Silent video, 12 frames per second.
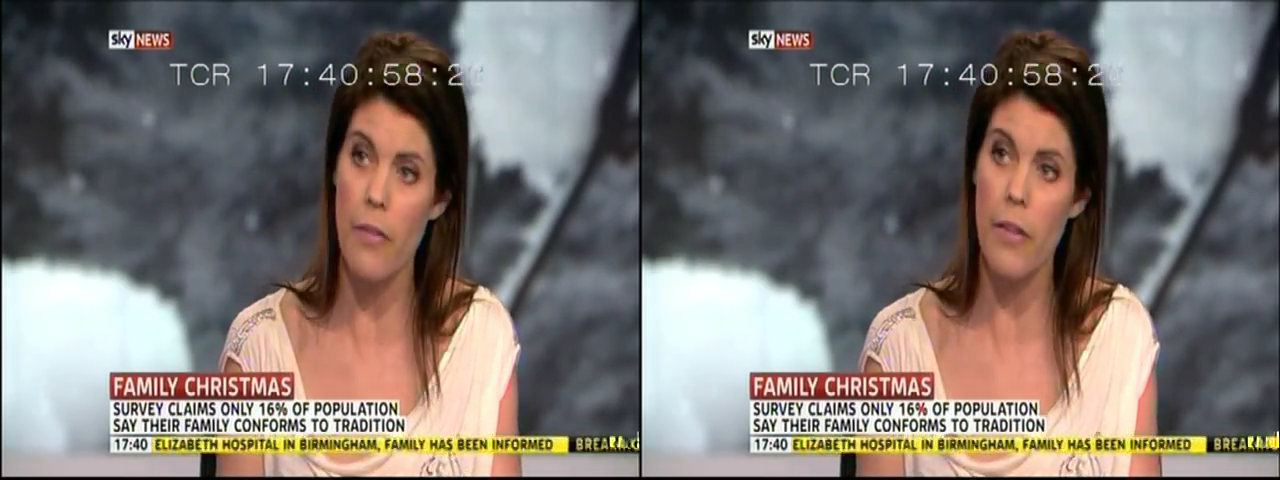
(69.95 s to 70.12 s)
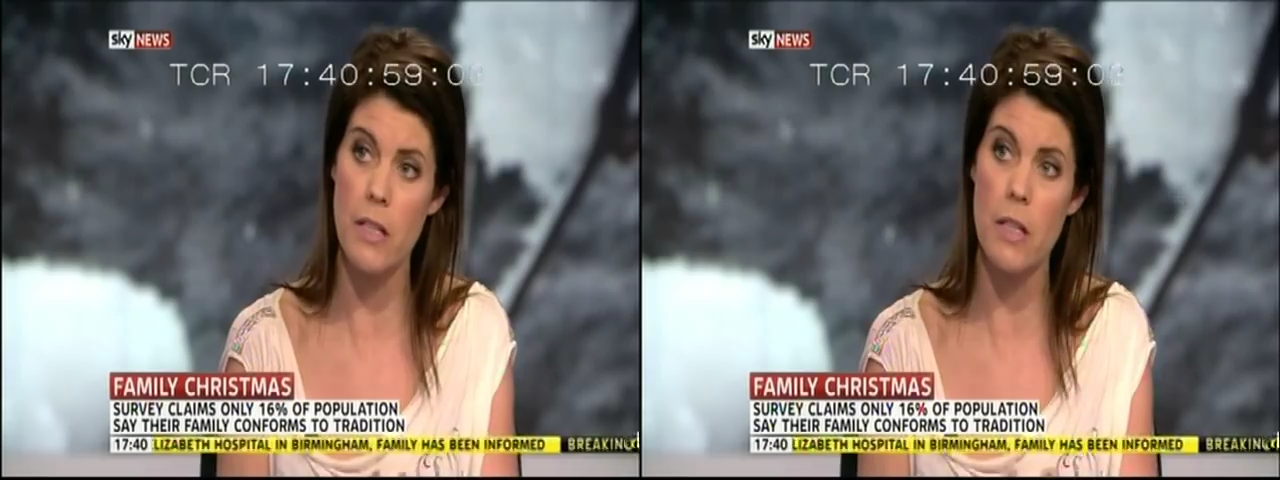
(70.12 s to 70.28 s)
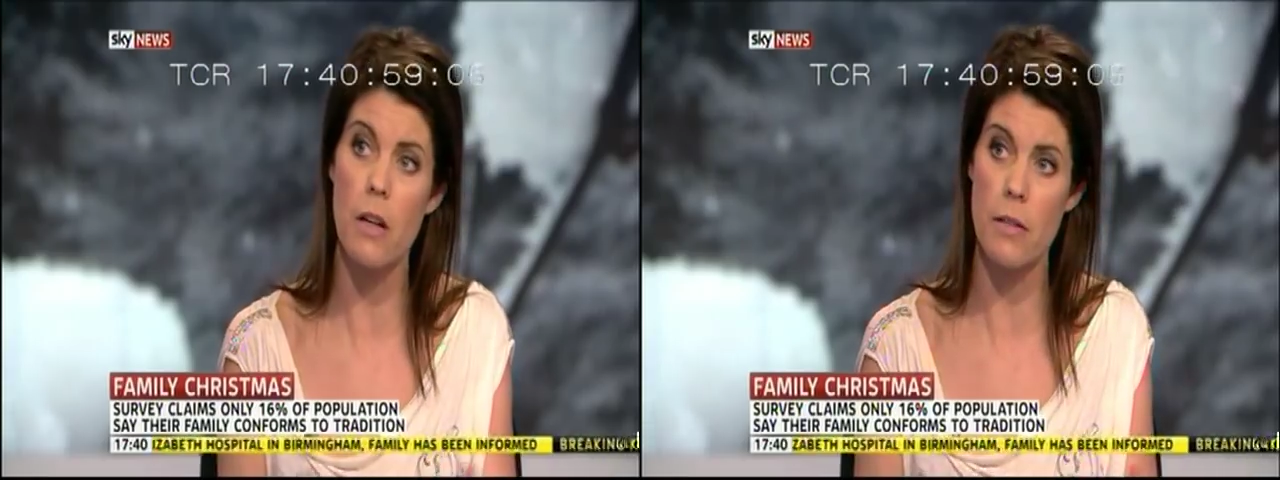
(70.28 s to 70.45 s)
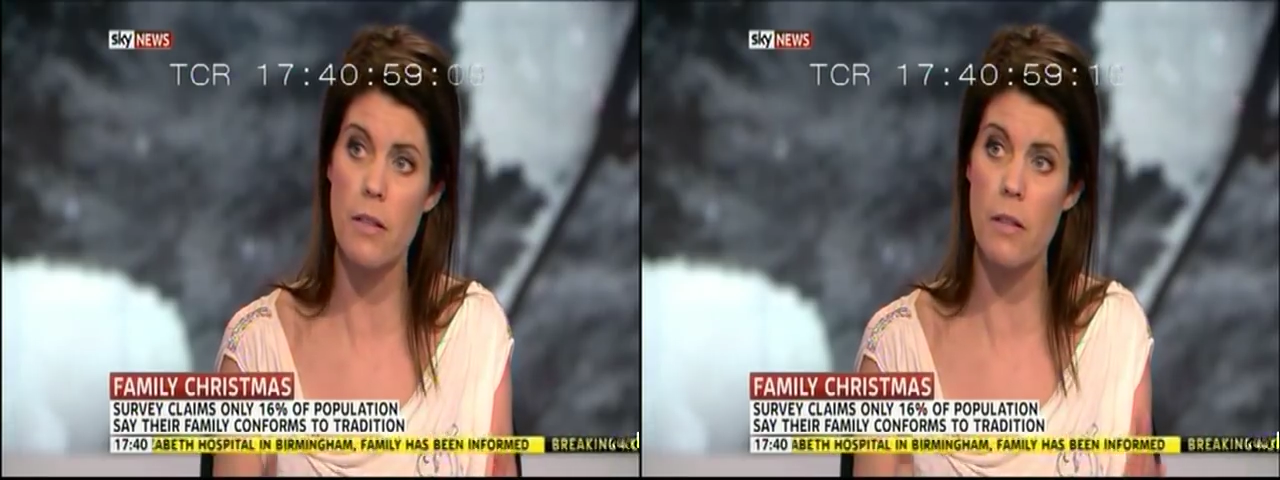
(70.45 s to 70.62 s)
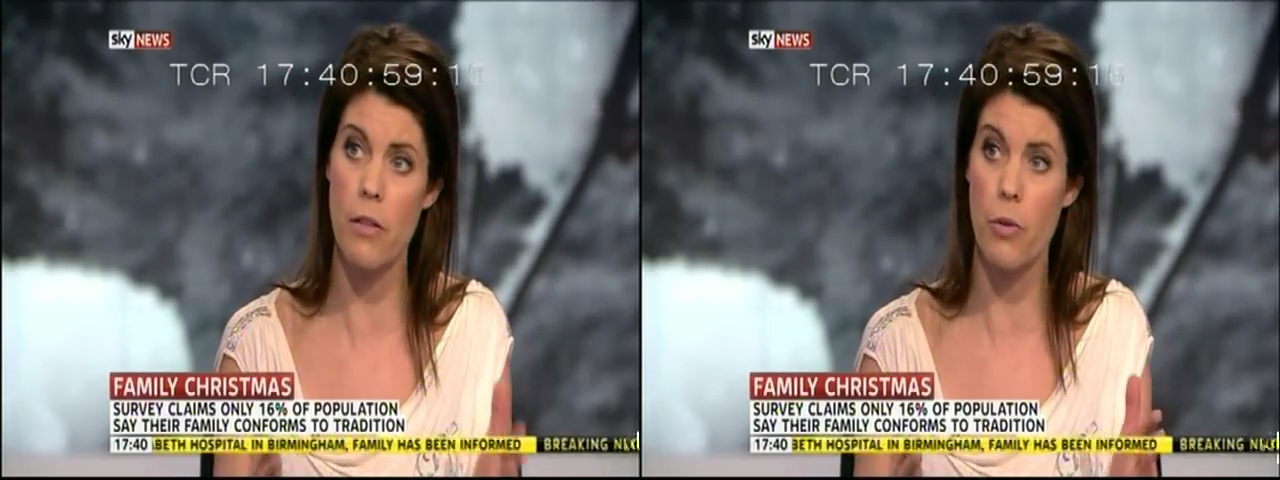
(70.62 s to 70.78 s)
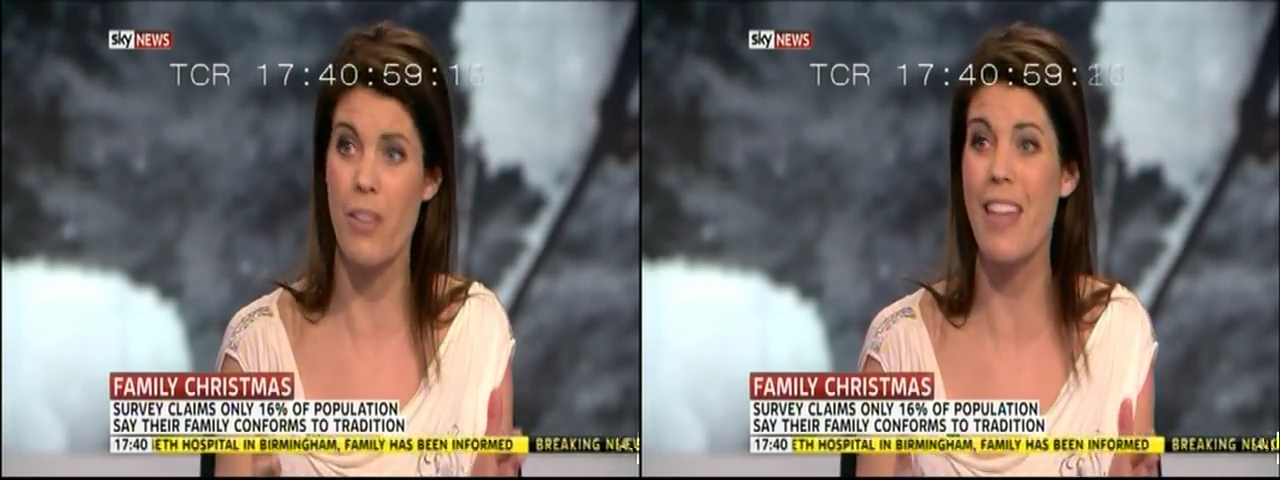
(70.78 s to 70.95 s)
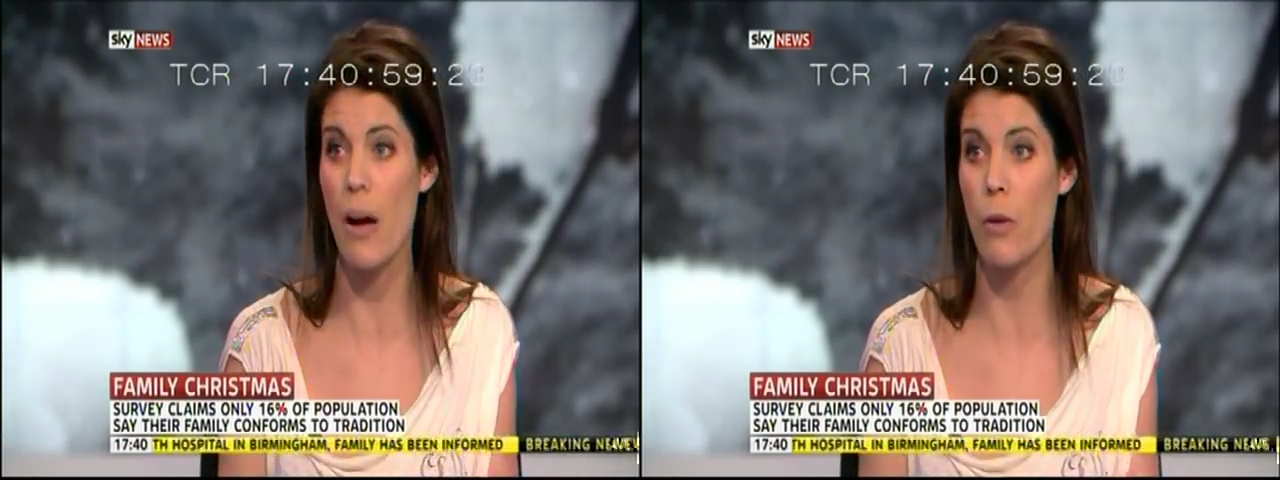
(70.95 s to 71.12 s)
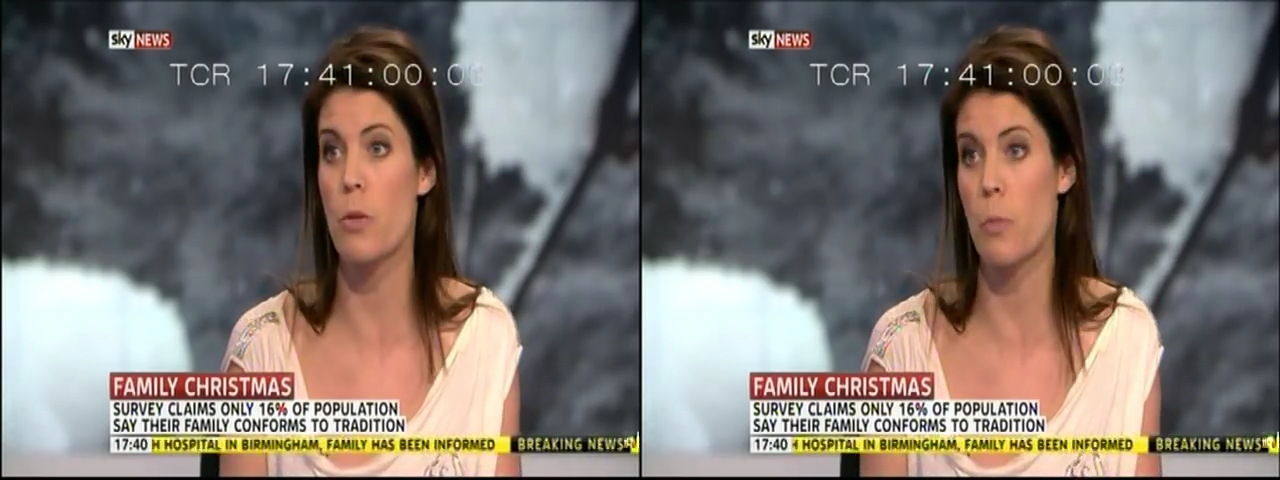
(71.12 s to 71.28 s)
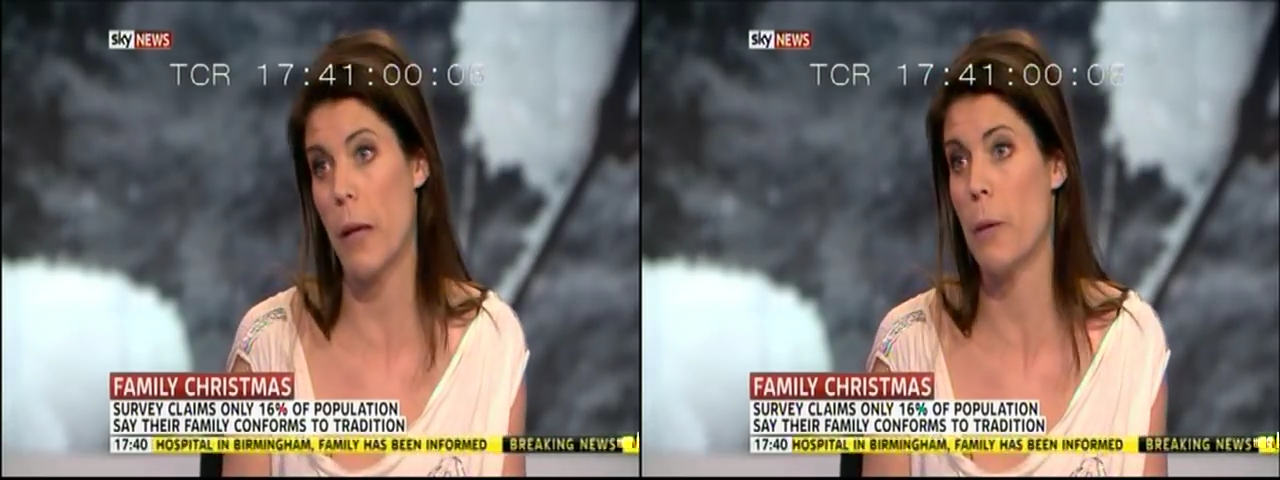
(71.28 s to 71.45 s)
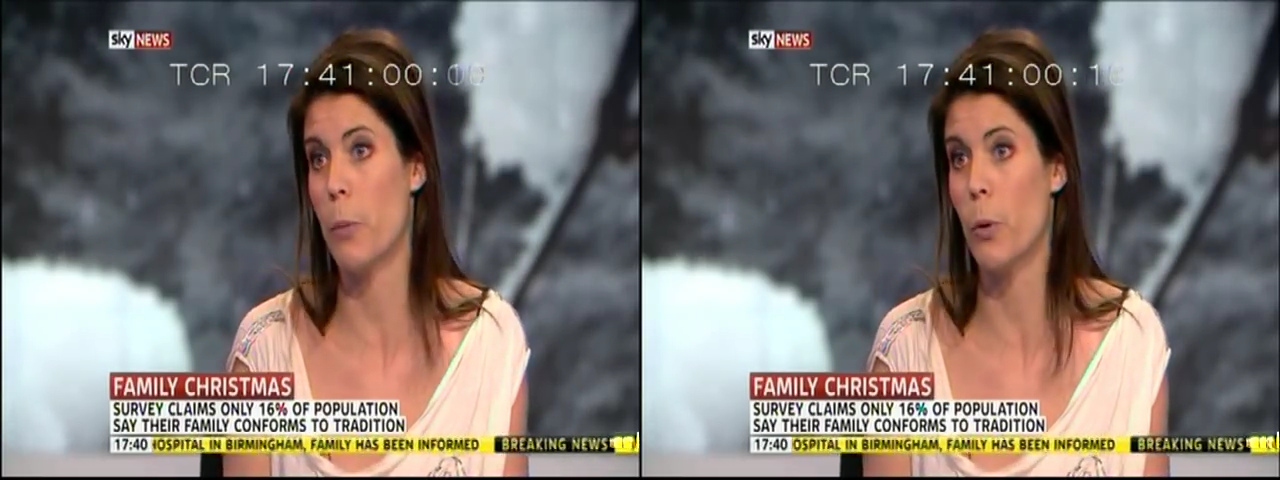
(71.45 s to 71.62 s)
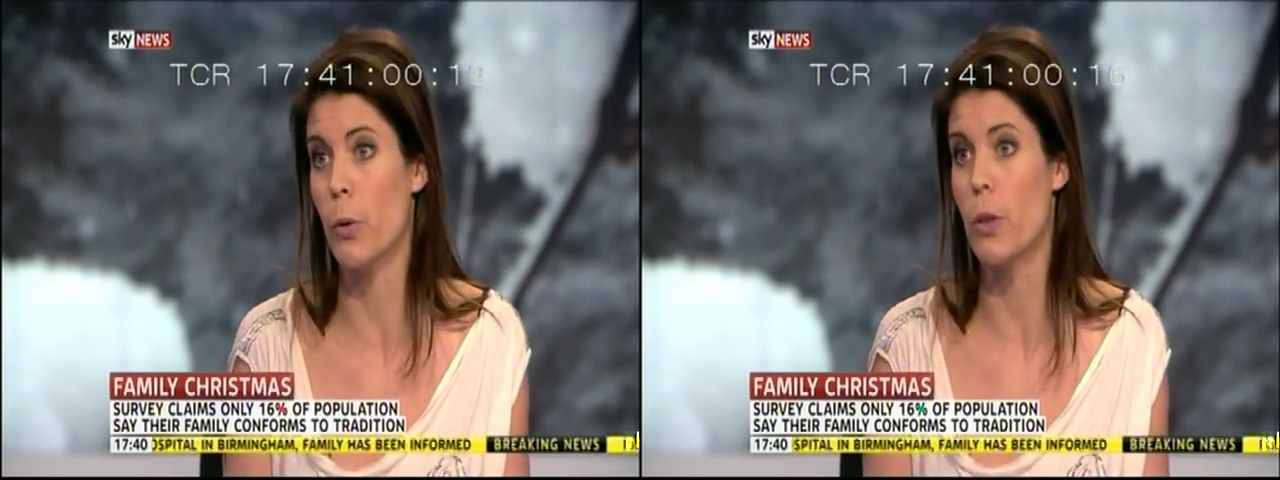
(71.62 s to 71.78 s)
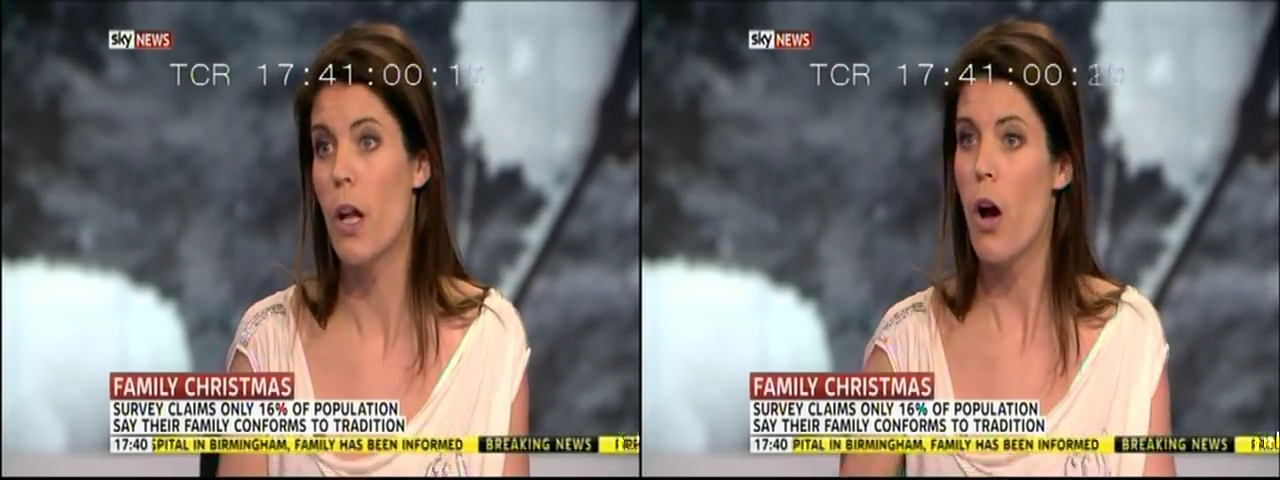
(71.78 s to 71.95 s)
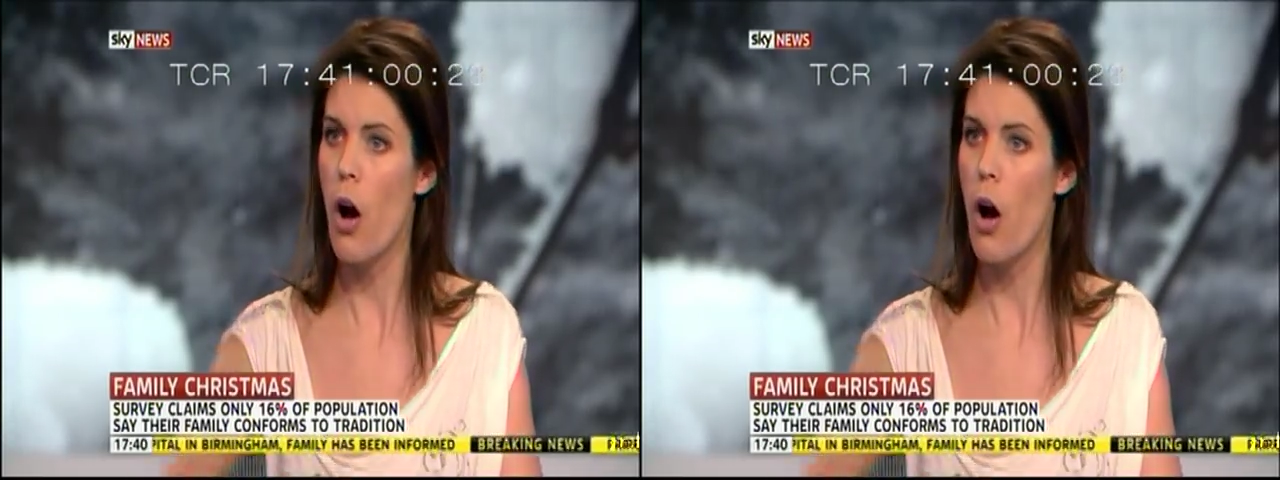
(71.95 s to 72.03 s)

and they did ask 3,000 people